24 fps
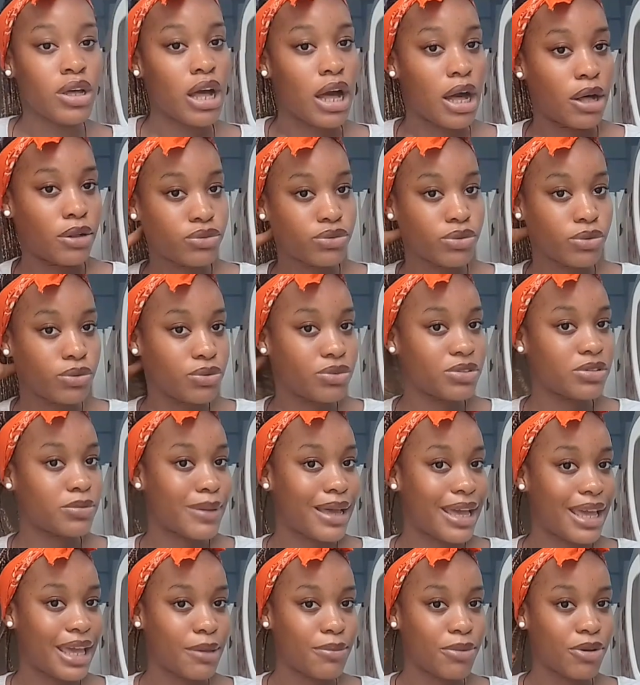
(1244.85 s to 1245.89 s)
i want to lose
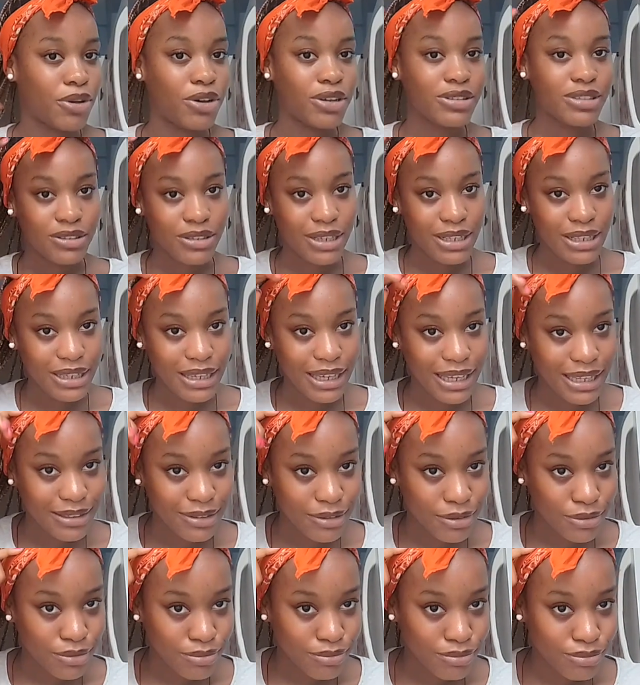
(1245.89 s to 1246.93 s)
my hair because it's already
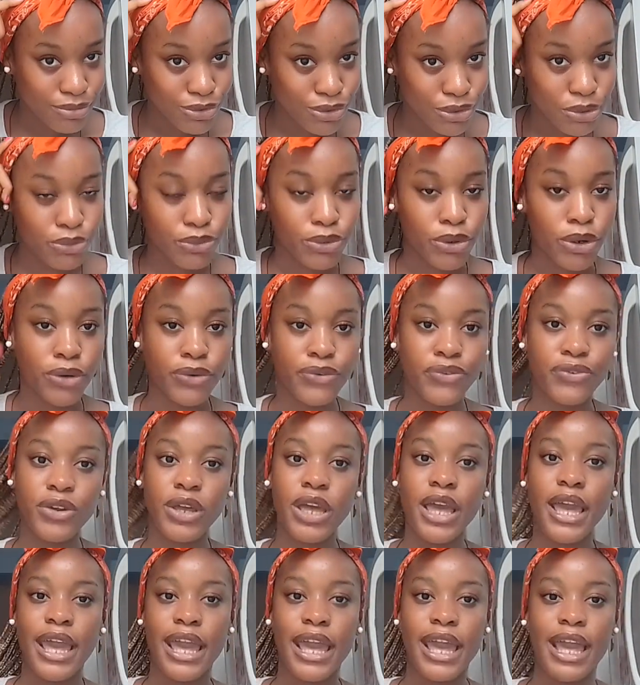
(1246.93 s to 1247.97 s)
getting too rough
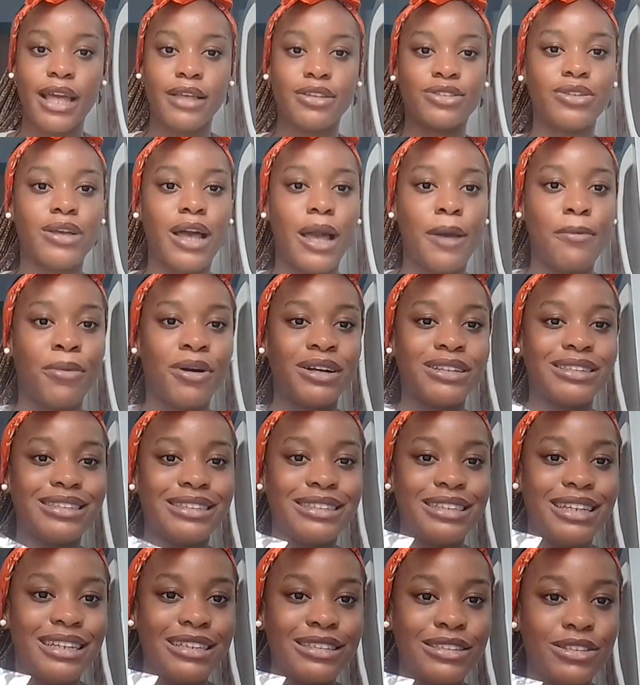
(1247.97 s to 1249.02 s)
and so i bought
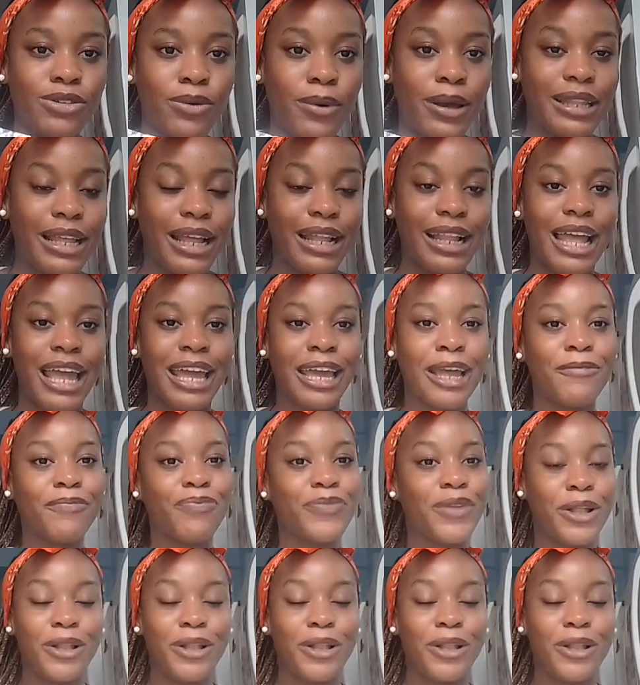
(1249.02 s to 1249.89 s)
this so when i like